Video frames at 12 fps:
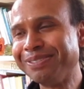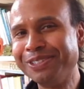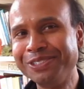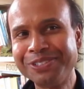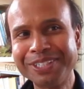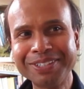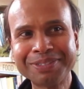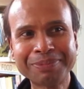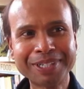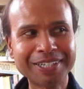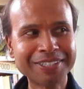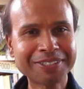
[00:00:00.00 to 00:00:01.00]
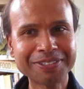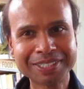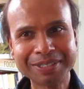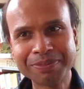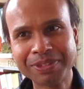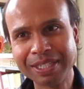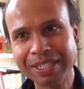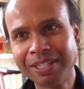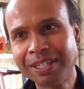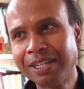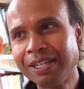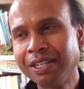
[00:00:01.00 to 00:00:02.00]
someone drives past or something
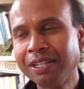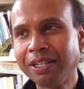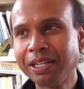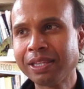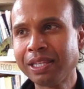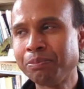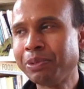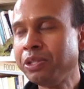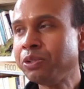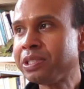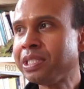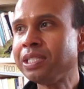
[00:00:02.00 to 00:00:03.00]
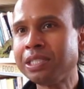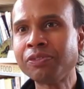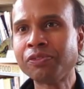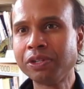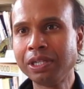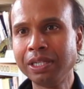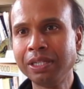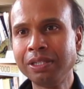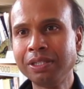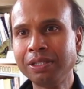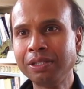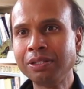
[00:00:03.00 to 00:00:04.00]
like that. But you'll see it differently.
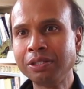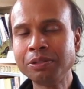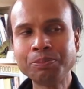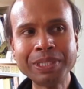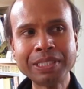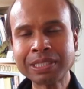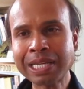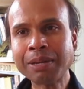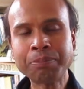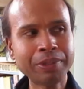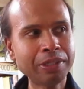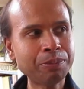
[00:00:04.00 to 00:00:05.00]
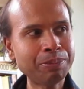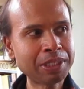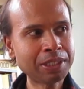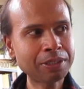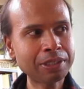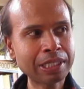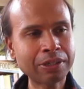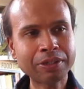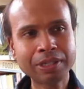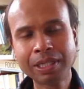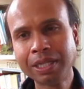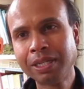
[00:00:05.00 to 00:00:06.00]
You know, you would be just happy, you would be chilled out
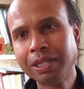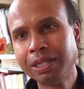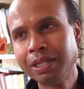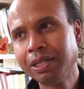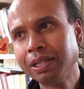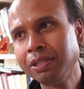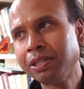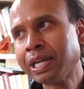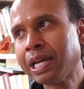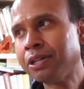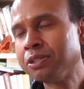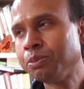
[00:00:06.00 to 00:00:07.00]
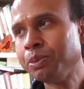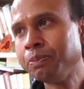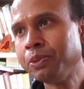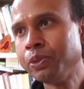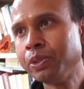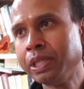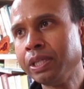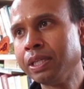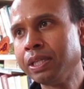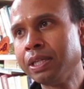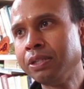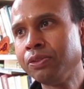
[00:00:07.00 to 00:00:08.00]
the cows will be moving,
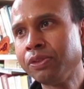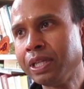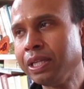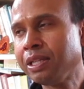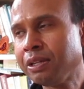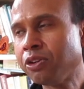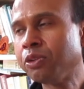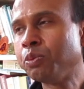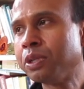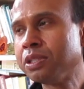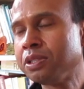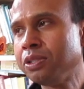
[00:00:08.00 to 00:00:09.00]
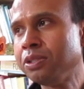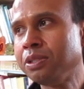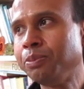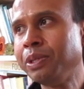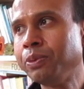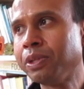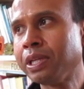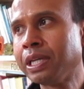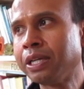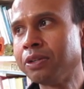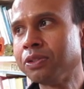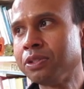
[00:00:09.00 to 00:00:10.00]
and you think God wants you to be with the
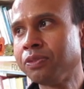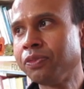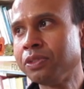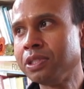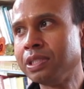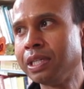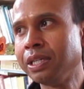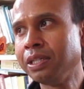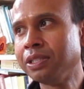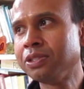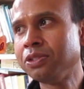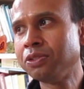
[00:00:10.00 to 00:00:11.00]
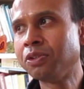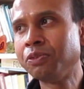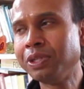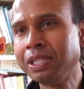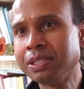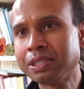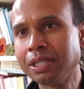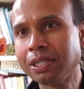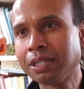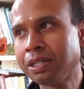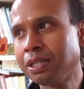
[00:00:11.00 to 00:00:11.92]
cows for today. So you're not really stuck.